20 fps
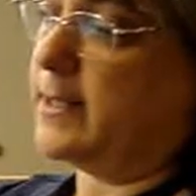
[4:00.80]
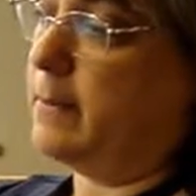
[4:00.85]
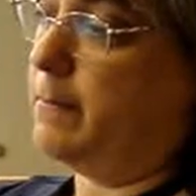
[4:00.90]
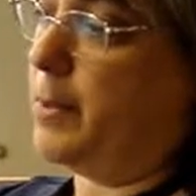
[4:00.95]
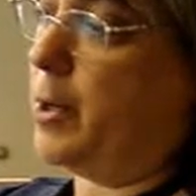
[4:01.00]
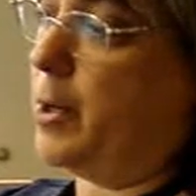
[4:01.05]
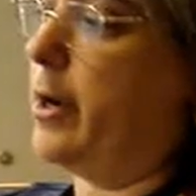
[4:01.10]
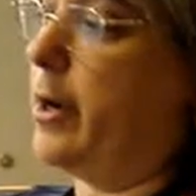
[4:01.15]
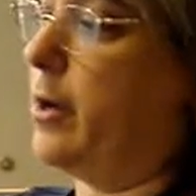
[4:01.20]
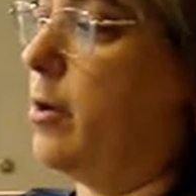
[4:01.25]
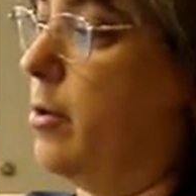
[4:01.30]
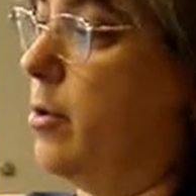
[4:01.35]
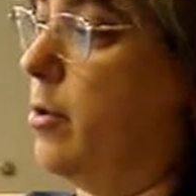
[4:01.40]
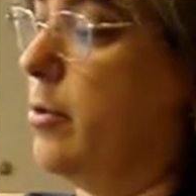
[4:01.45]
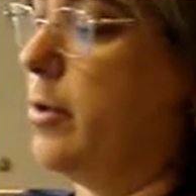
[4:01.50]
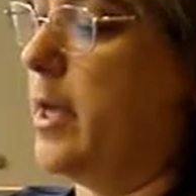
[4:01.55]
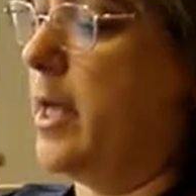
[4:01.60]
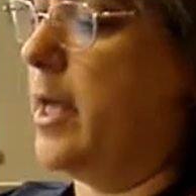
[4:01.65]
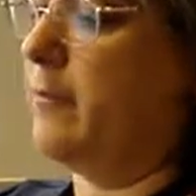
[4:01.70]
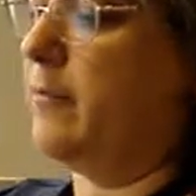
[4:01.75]
the
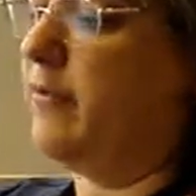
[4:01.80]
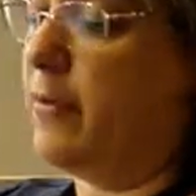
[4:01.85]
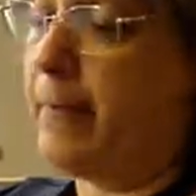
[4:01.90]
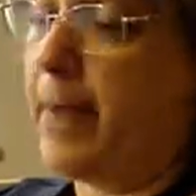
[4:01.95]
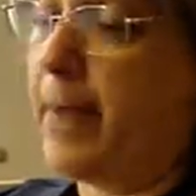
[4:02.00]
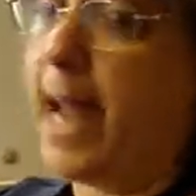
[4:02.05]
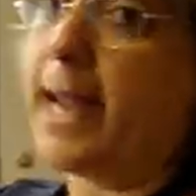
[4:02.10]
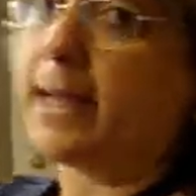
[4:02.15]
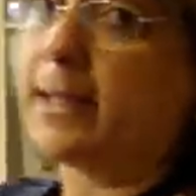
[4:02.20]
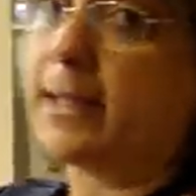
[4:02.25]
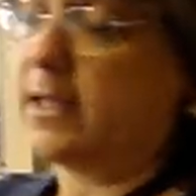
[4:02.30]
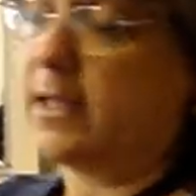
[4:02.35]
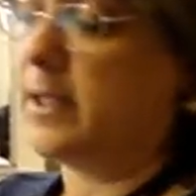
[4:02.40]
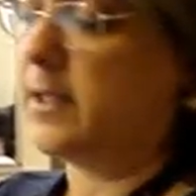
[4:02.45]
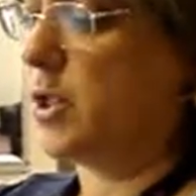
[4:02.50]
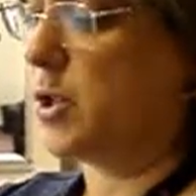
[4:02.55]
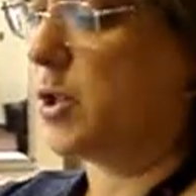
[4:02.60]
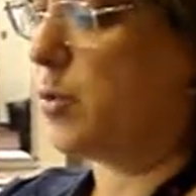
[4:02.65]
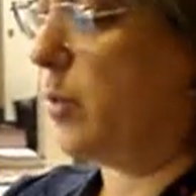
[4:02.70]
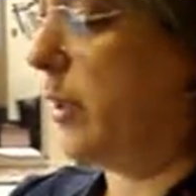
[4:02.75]
barcode, and for
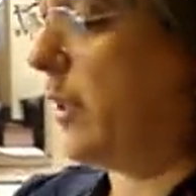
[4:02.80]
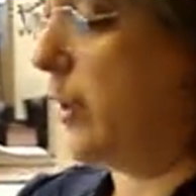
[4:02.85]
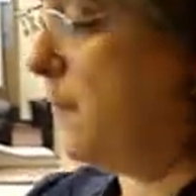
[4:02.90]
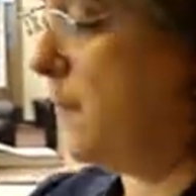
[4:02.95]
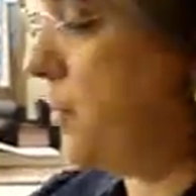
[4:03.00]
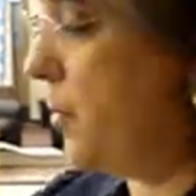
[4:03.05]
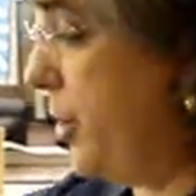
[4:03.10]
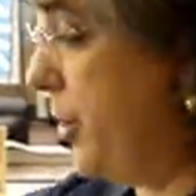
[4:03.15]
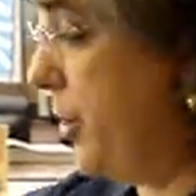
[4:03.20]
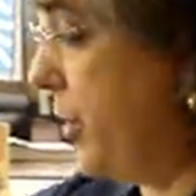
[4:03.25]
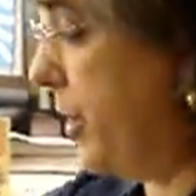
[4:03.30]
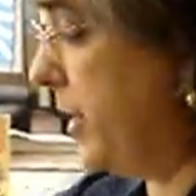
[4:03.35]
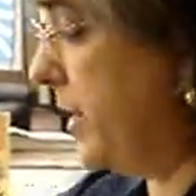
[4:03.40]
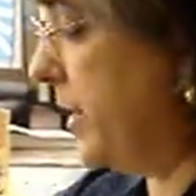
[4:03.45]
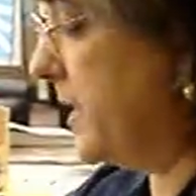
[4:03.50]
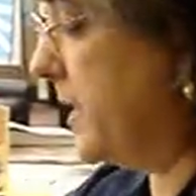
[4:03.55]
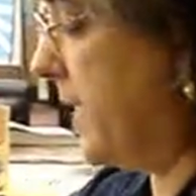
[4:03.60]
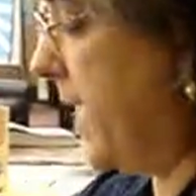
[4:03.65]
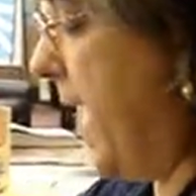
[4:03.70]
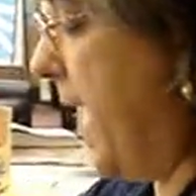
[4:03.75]
magazines it's really important. You're going
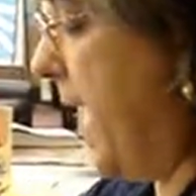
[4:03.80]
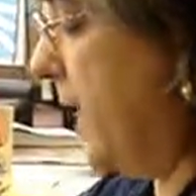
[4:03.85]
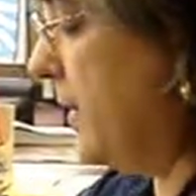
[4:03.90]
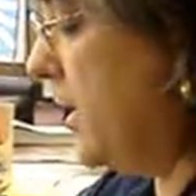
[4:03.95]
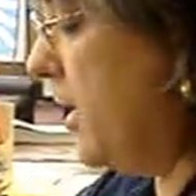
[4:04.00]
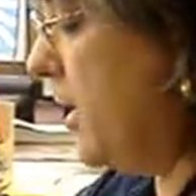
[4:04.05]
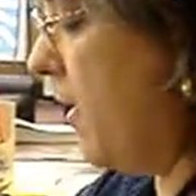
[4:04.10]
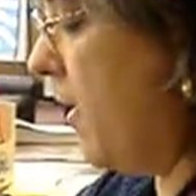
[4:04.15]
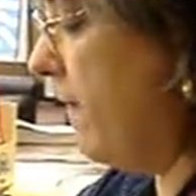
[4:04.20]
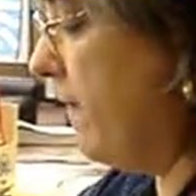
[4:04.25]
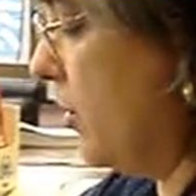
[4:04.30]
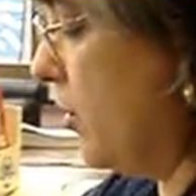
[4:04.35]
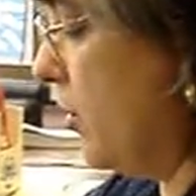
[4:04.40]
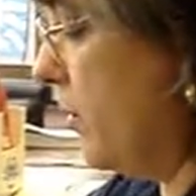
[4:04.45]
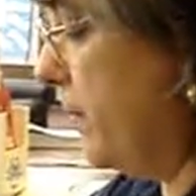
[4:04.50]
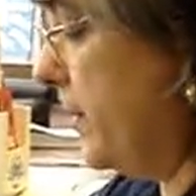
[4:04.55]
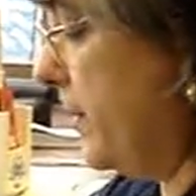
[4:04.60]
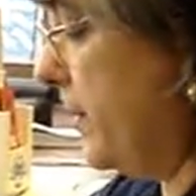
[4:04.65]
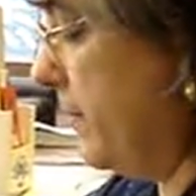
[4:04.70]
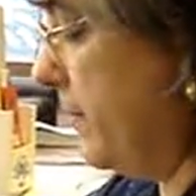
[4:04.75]
to scan the envelope,